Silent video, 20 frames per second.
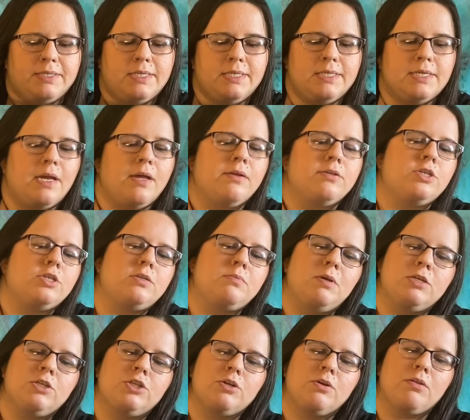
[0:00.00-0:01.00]
it down just to
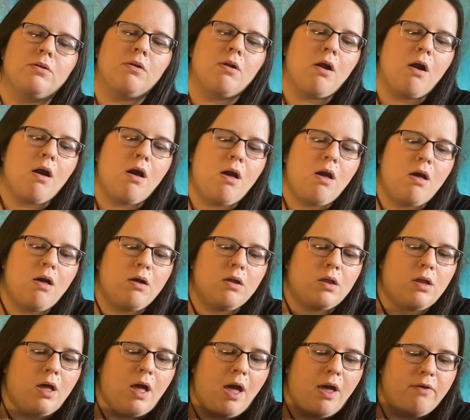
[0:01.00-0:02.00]
make sure they're all
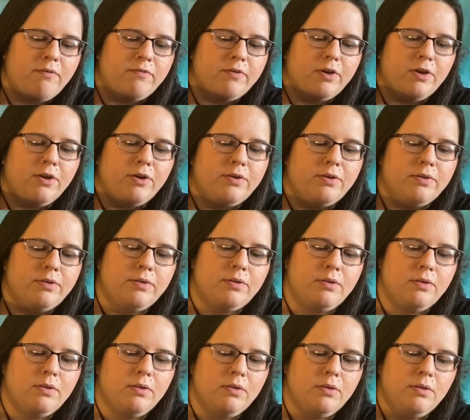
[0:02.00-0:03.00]
covered.
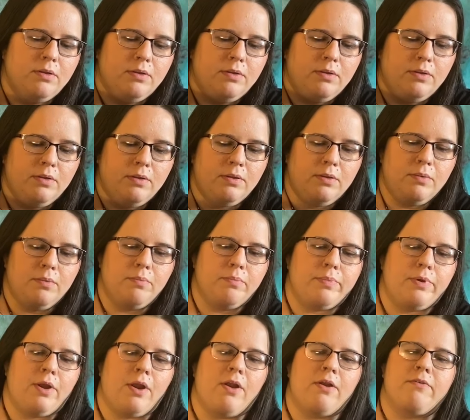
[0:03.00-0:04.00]

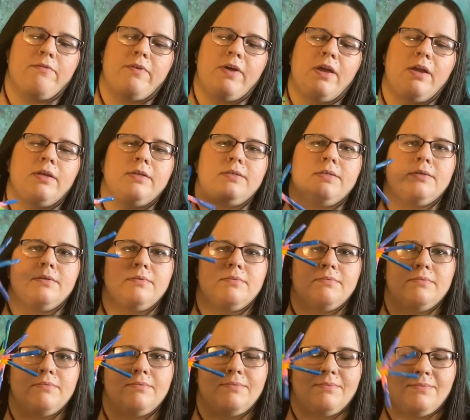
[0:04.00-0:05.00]
Perfect.
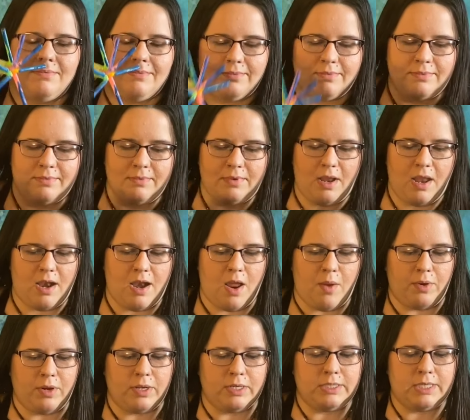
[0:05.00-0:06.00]
And now
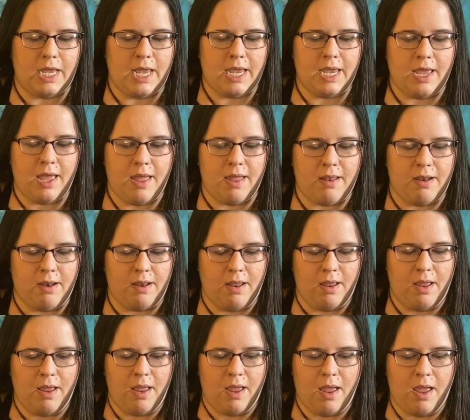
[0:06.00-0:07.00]
we're gonna take it,
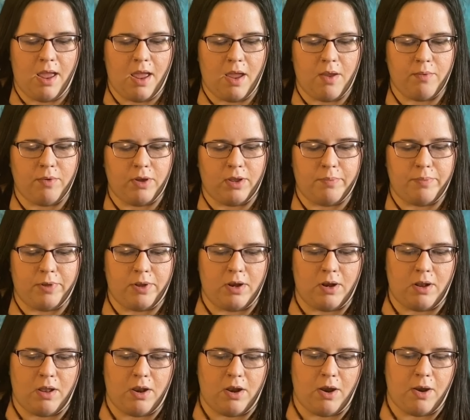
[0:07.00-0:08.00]
and we're gonna put it
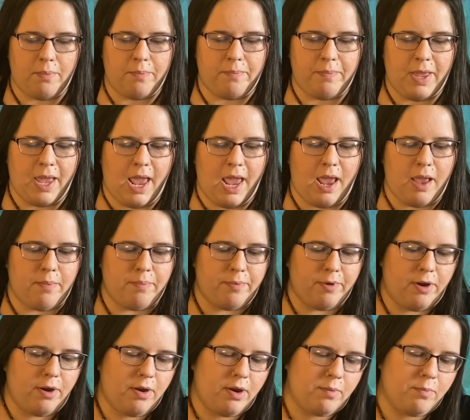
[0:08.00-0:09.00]
on our
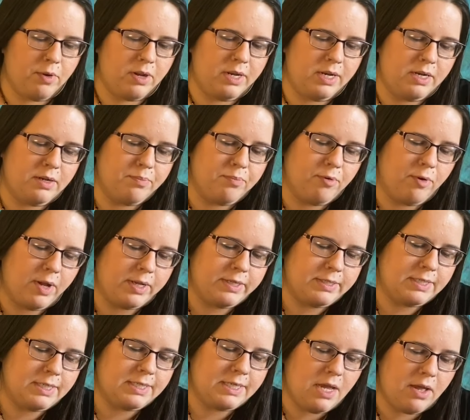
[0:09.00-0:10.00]
paper, and we're gonna need to press
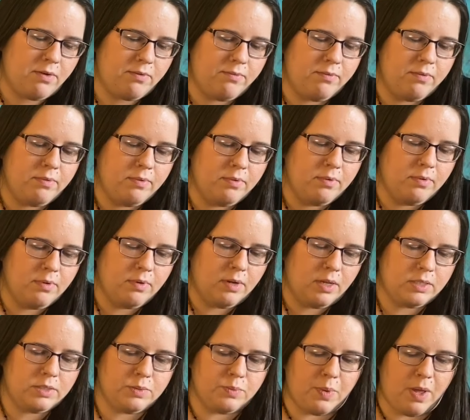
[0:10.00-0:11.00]
it down
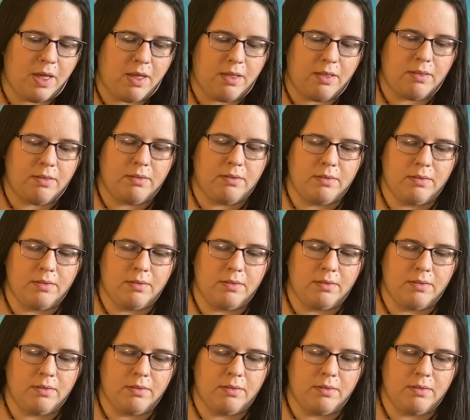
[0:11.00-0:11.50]
as well.